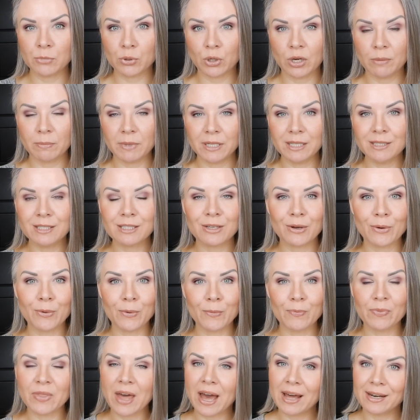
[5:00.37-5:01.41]
treatment,
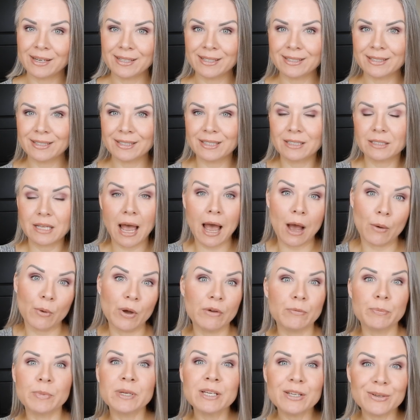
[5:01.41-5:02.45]
so that is how I've